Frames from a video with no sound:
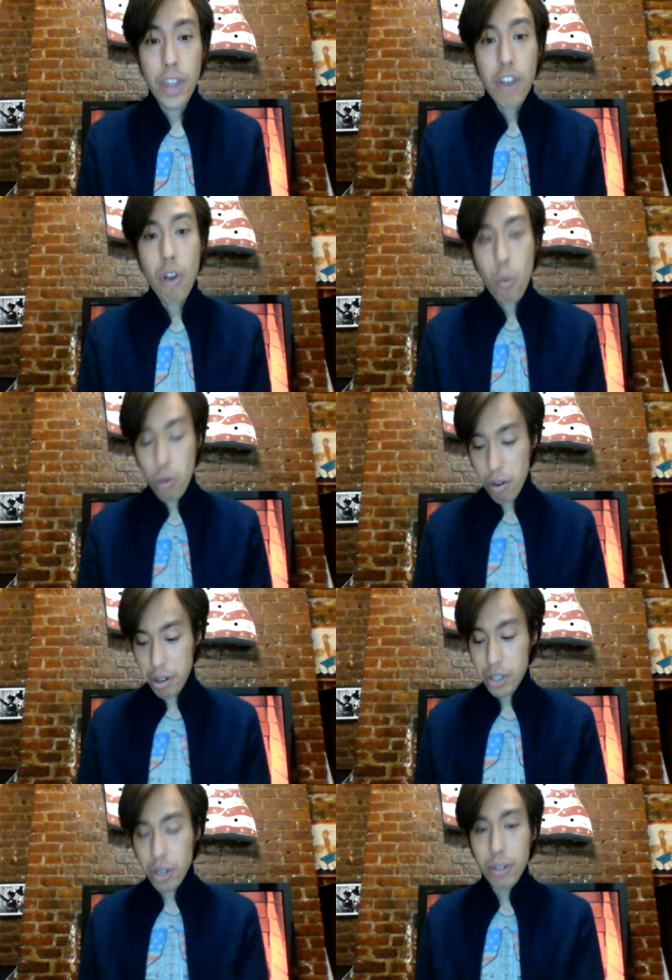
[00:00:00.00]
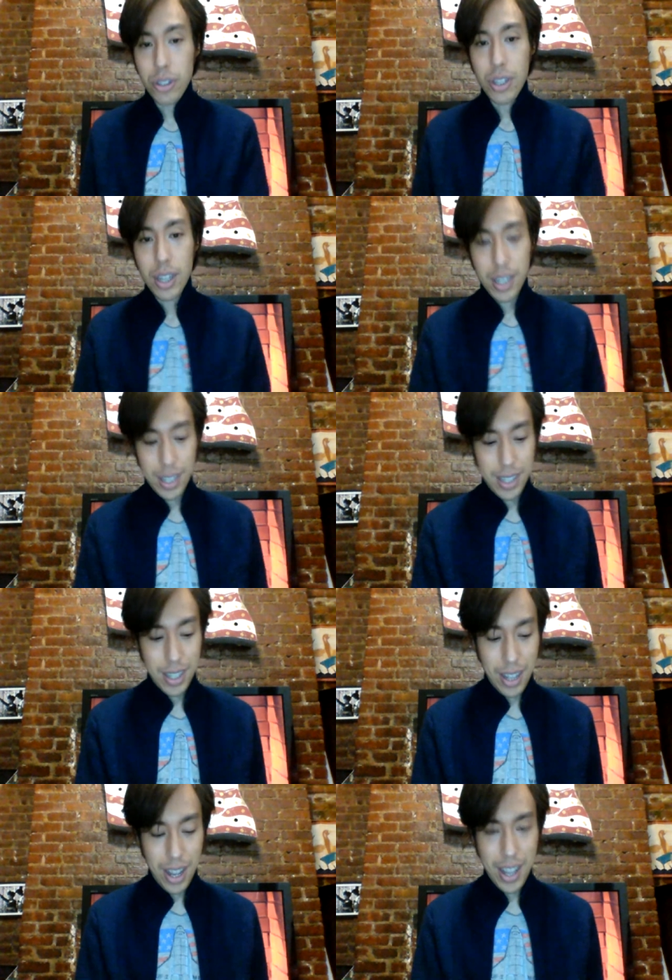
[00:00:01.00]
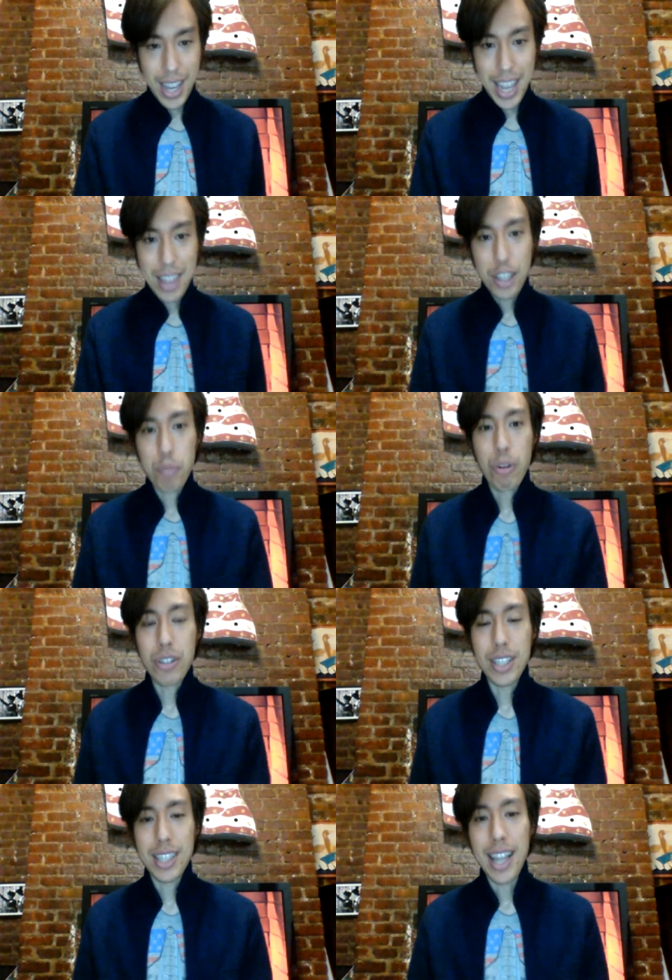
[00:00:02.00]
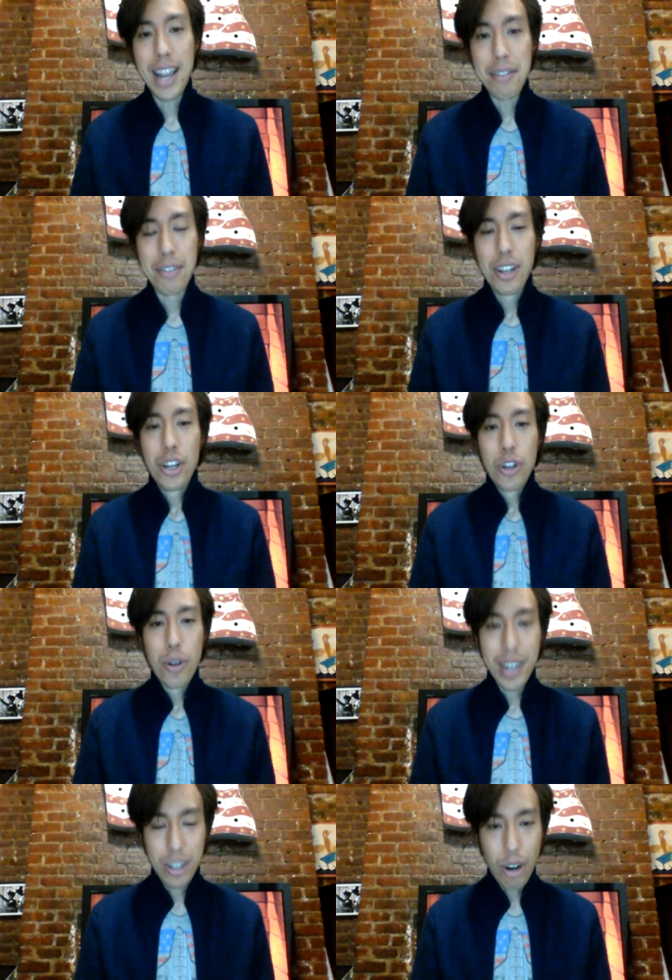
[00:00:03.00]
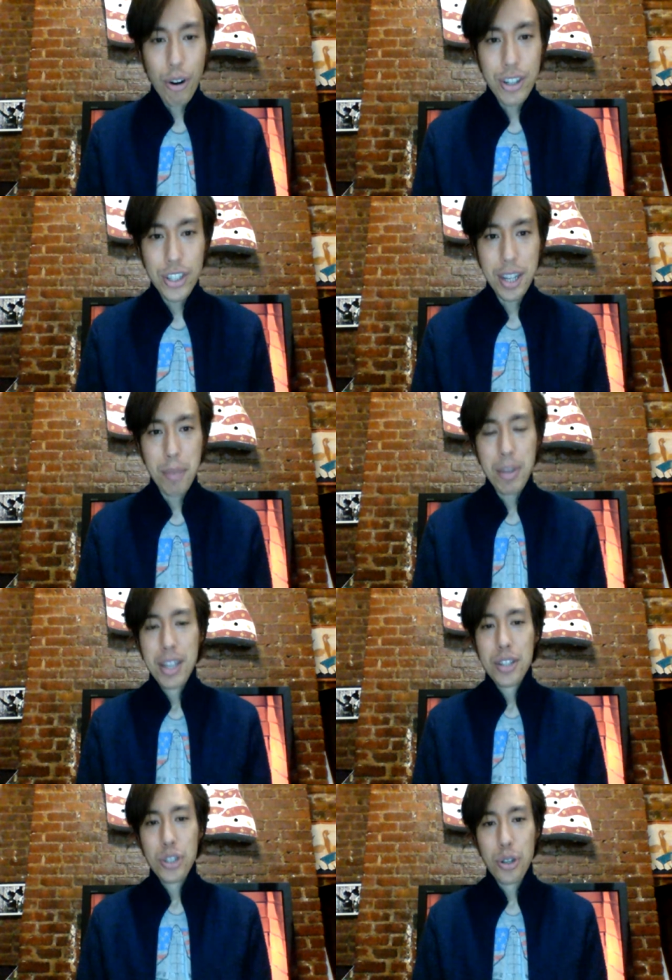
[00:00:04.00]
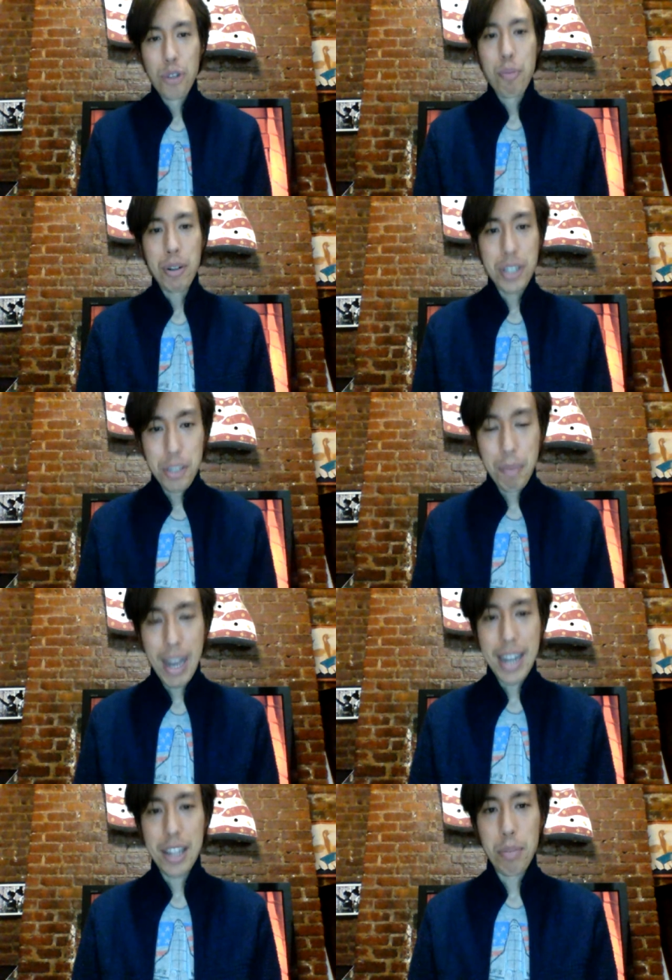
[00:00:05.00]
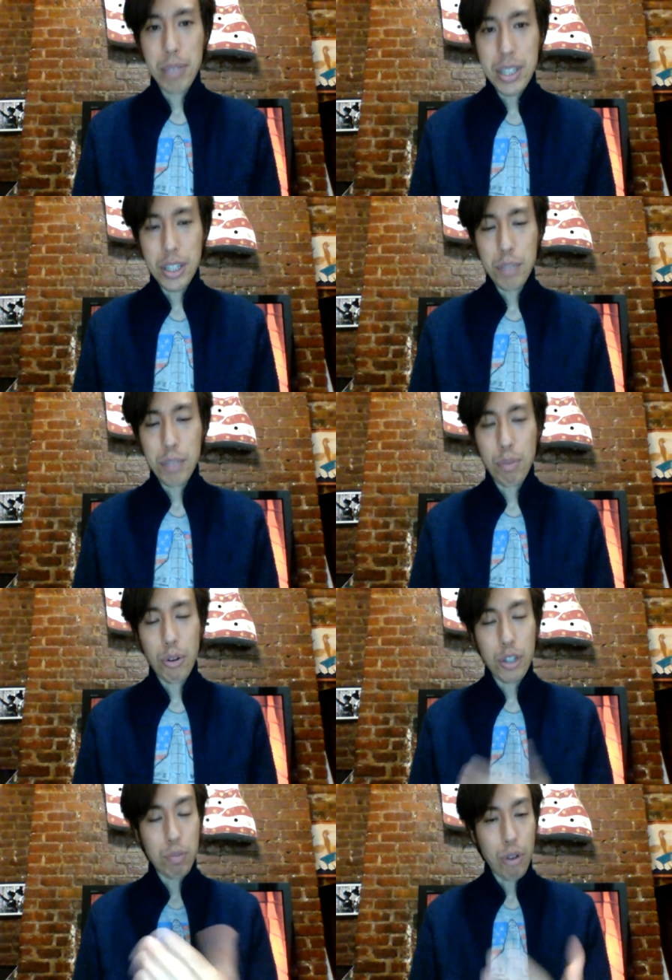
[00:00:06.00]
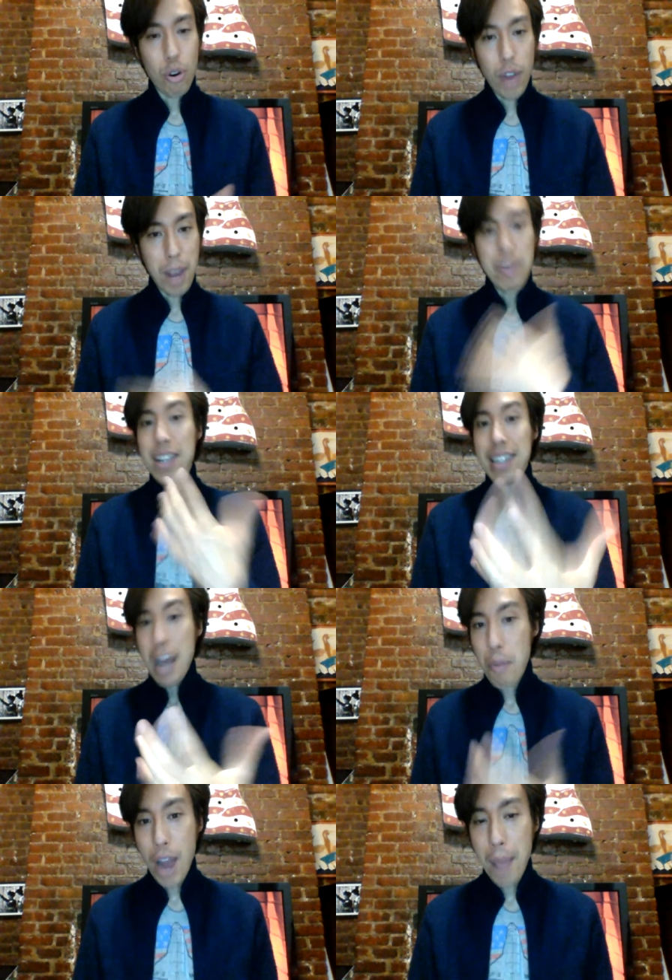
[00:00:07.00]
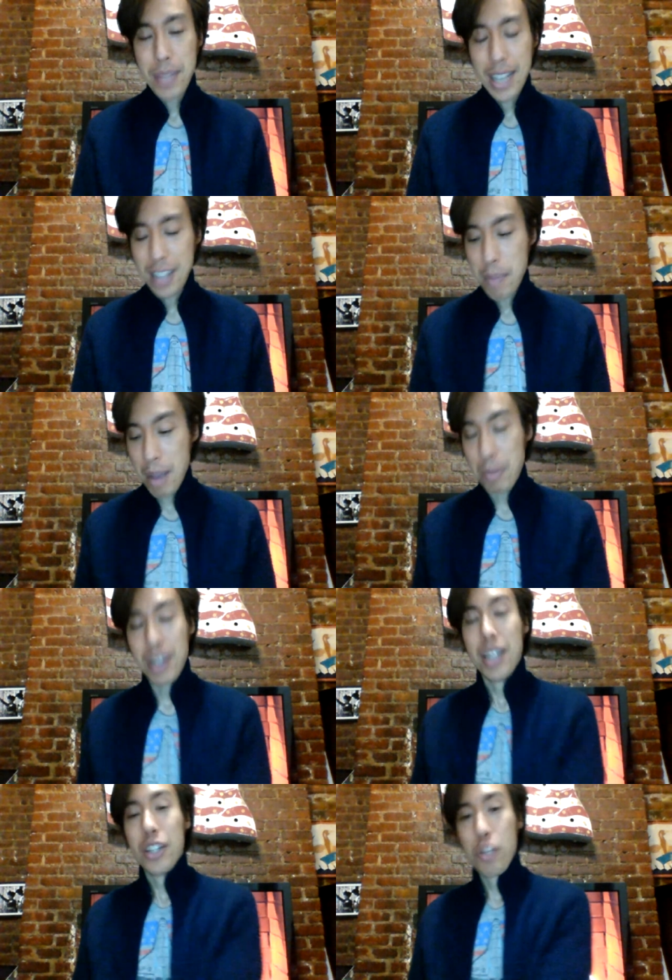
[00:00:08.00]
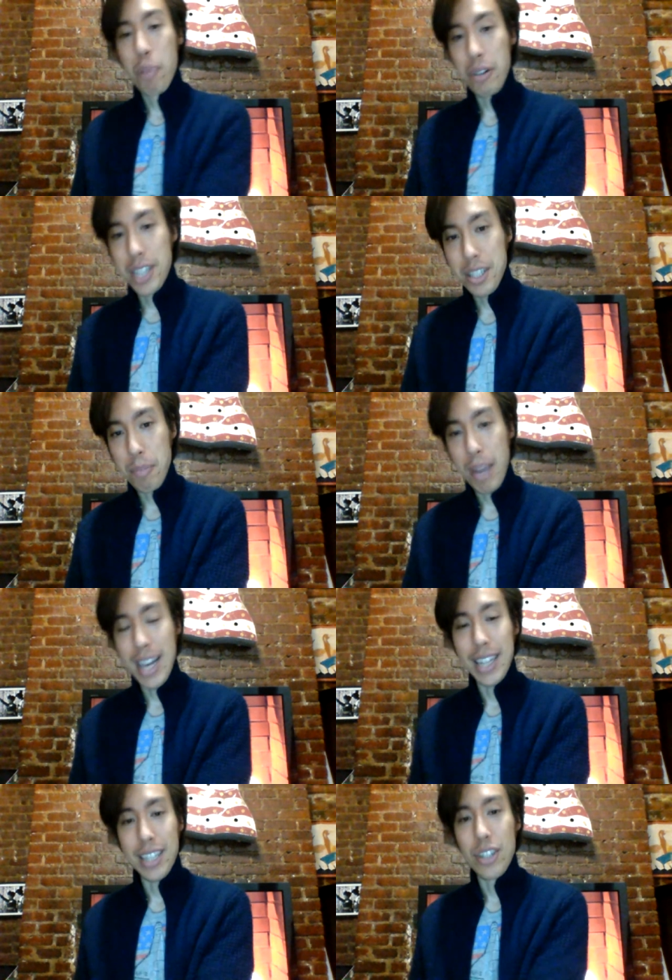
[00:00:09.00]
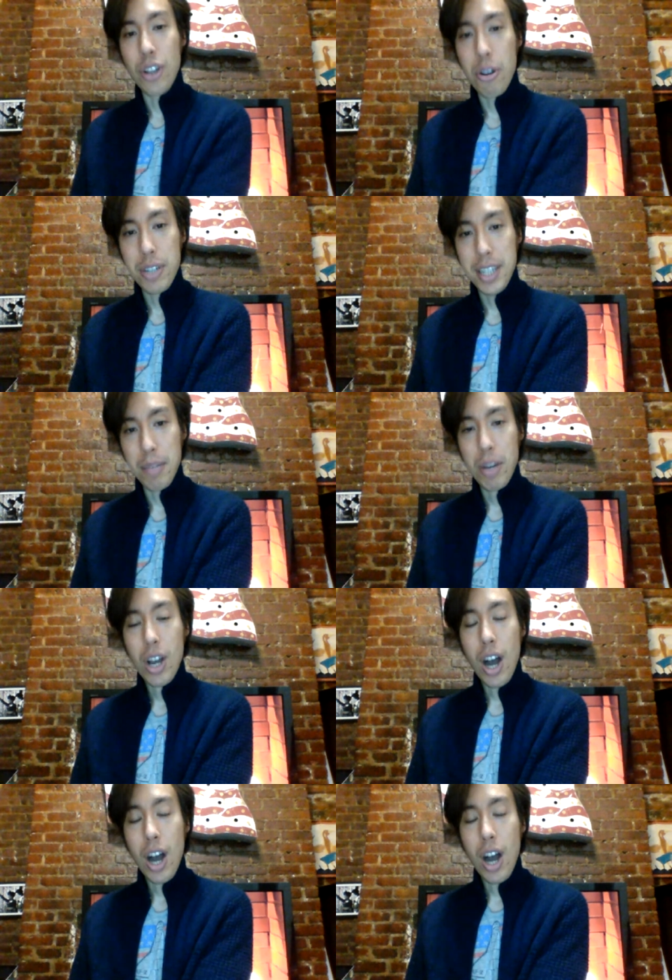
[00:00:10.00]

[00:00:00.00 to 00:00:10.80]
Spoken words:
There were adults in this person's life who encouraged him to participate in the Police Explorers program. Now, perhaps that's not bad, but to participate and condoned him